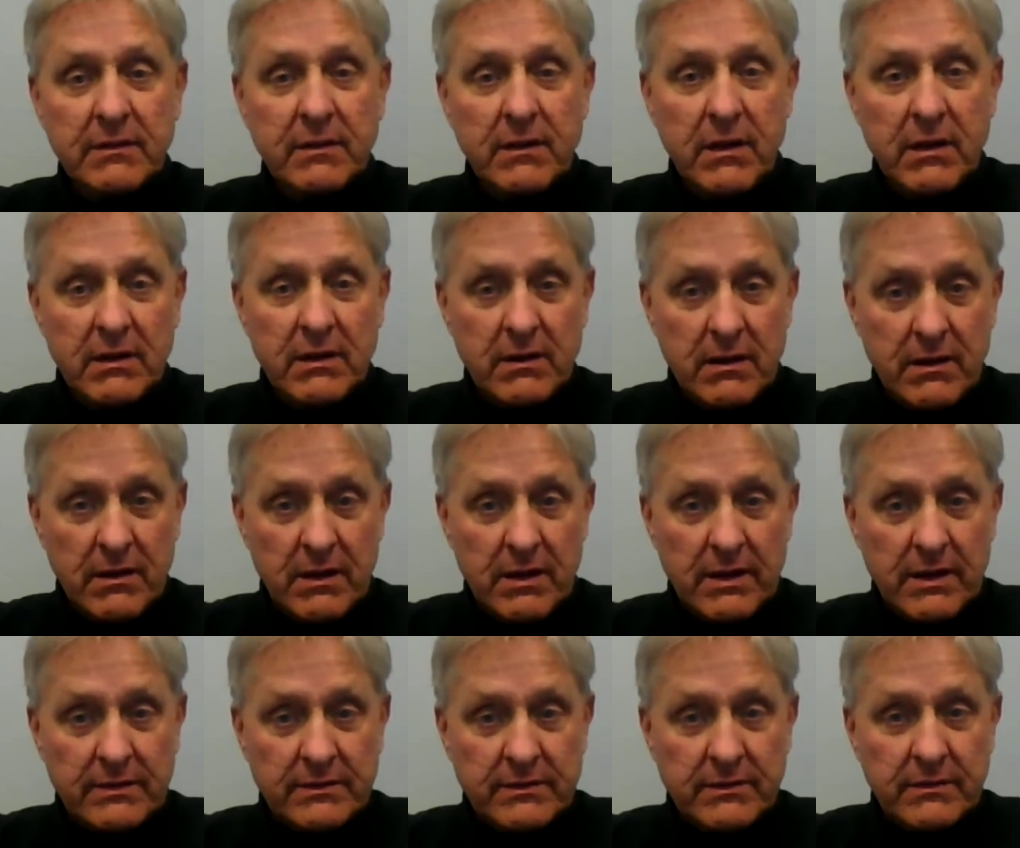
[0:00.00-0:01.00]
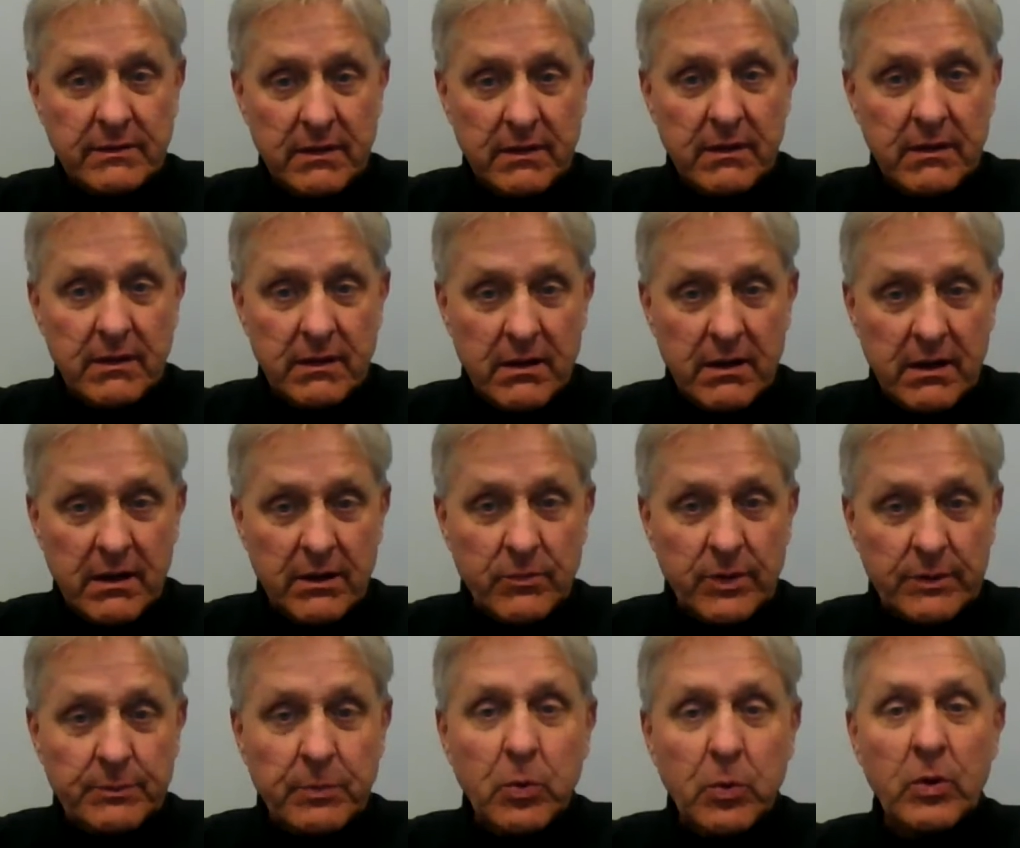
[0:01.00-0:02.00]
on a
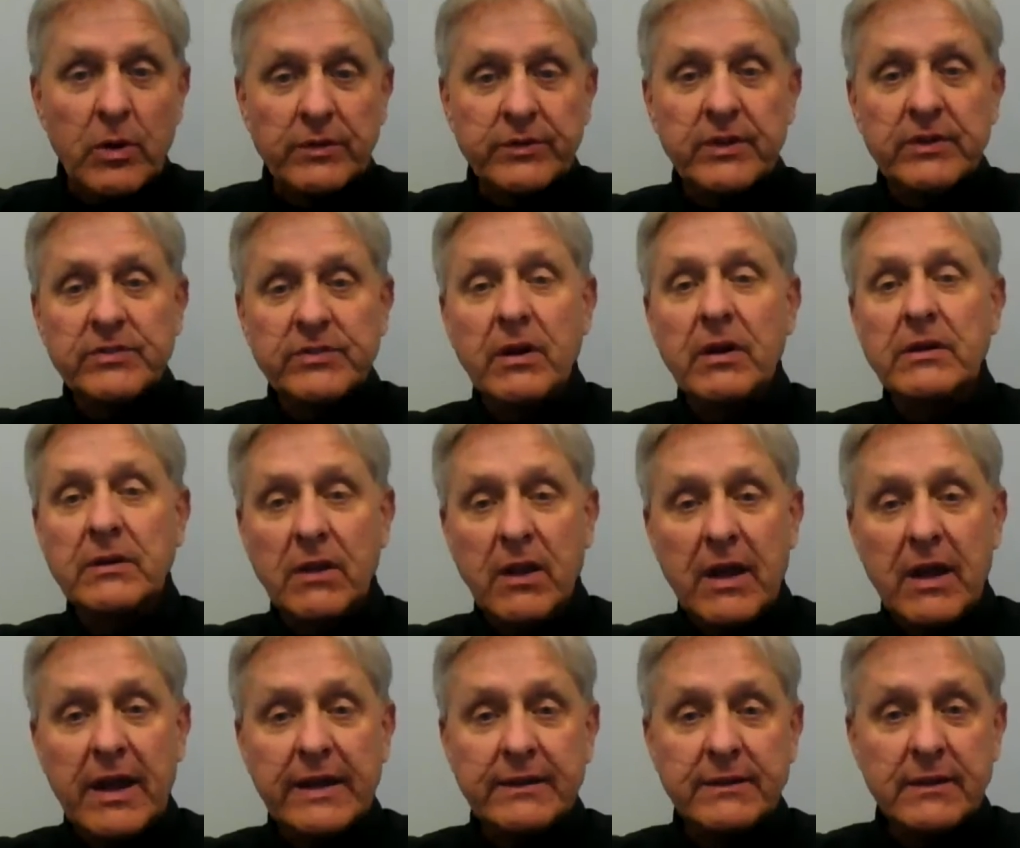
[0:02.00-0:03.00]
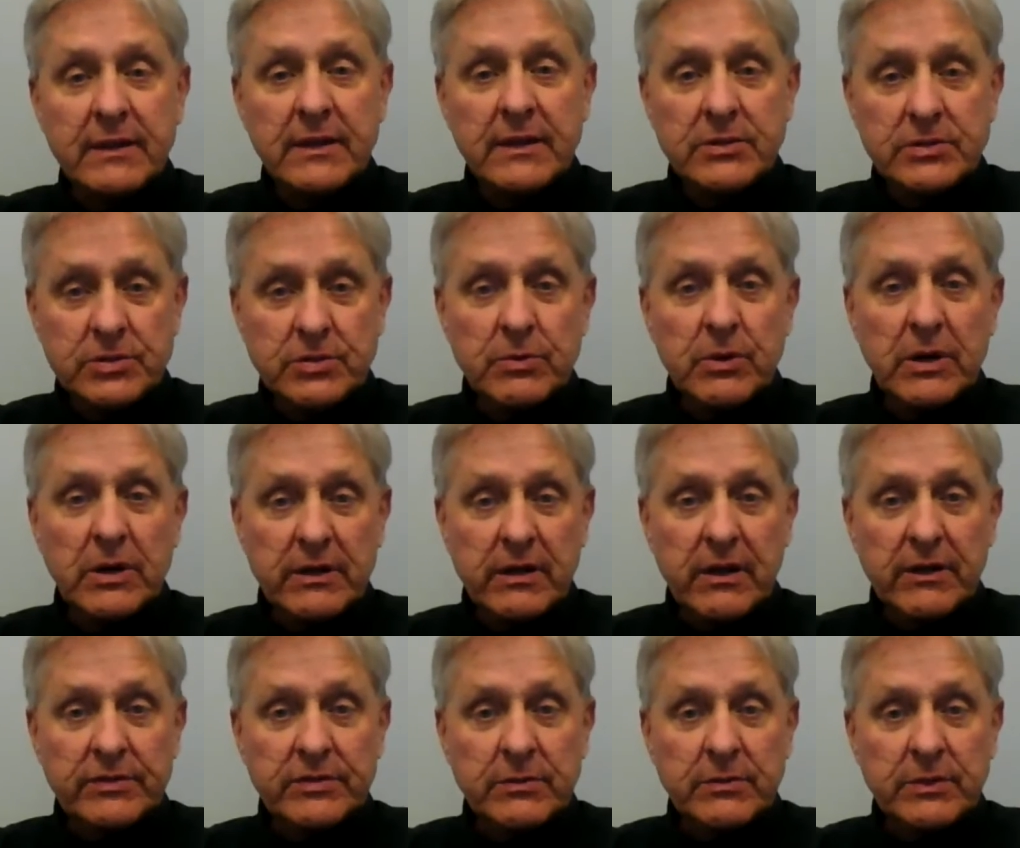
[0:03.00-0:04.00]
report that's online to our
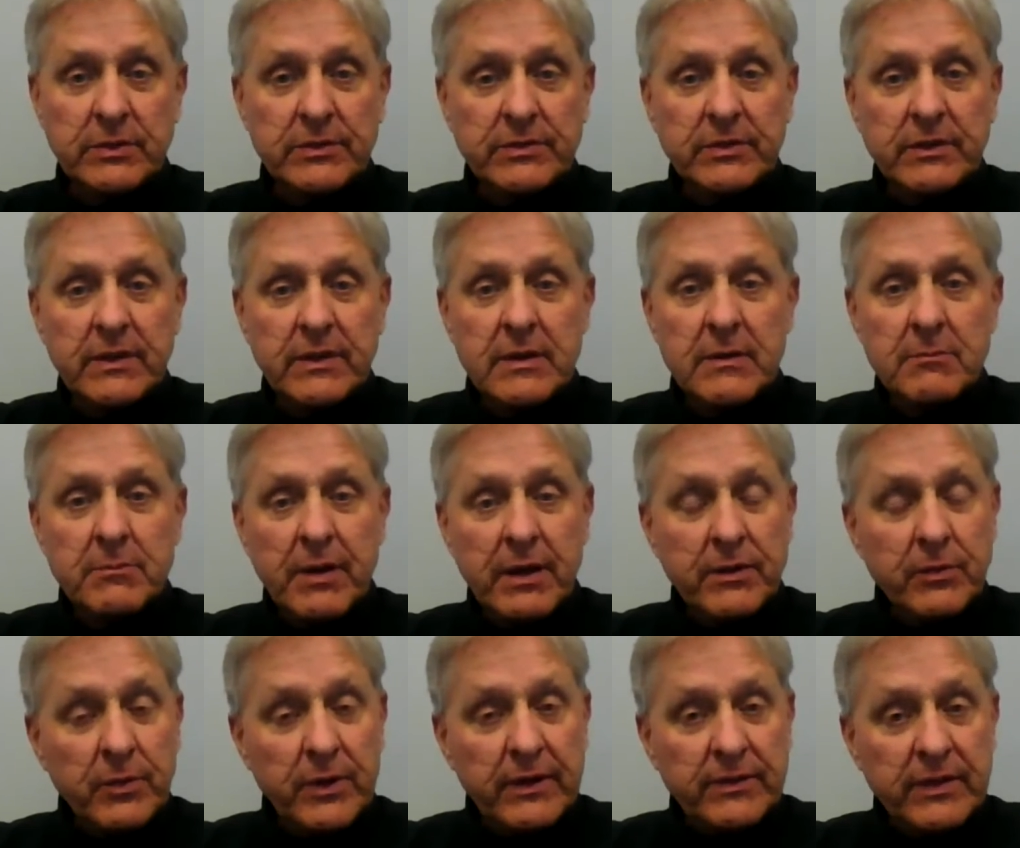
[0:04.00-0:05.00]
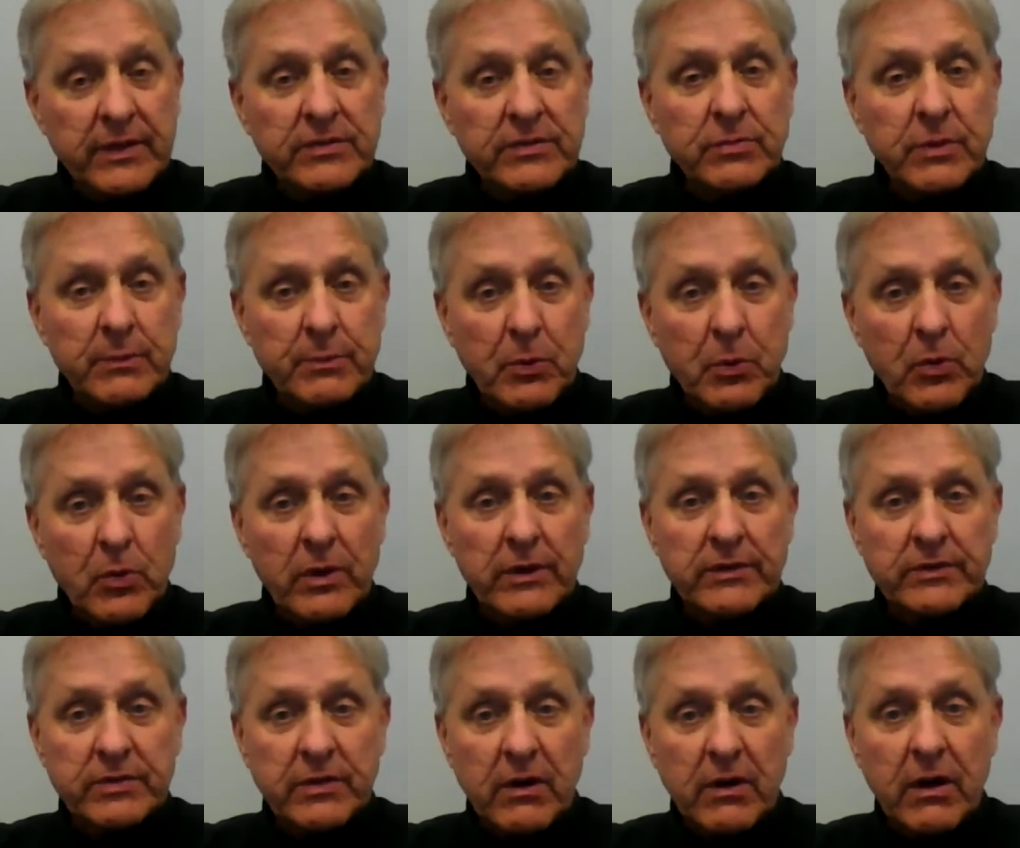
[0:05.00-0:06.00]
customers. By the way, these
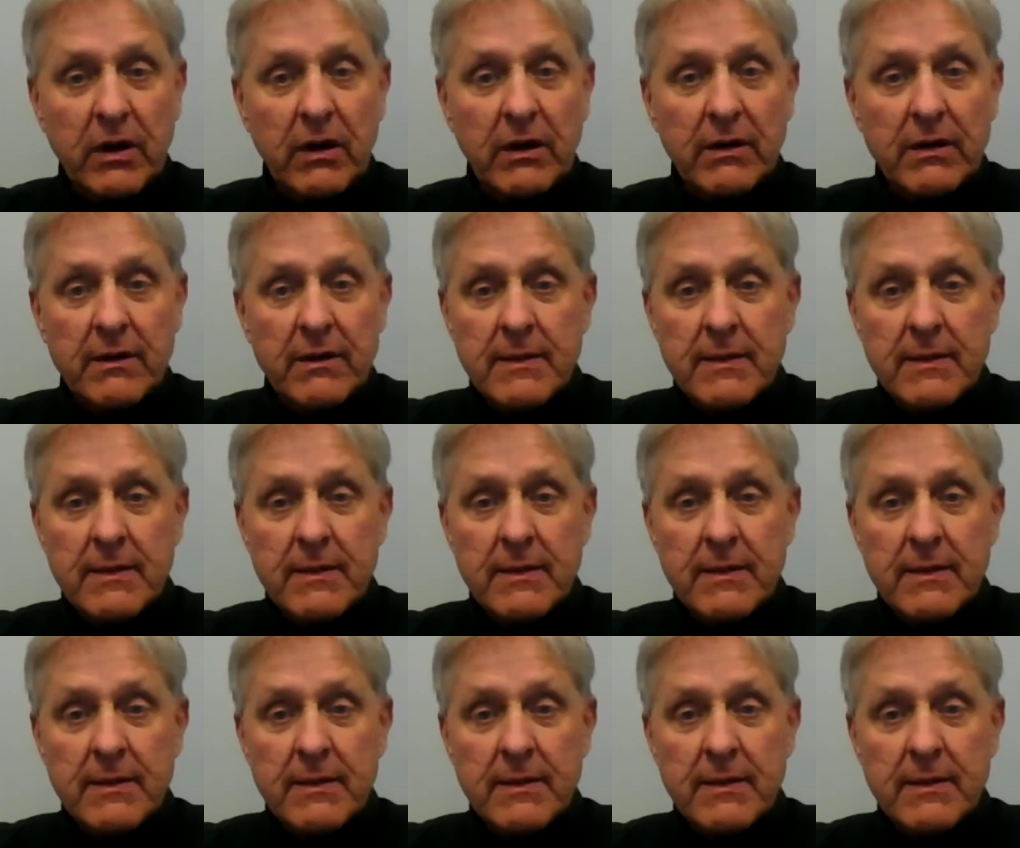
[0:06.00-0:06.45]
reports are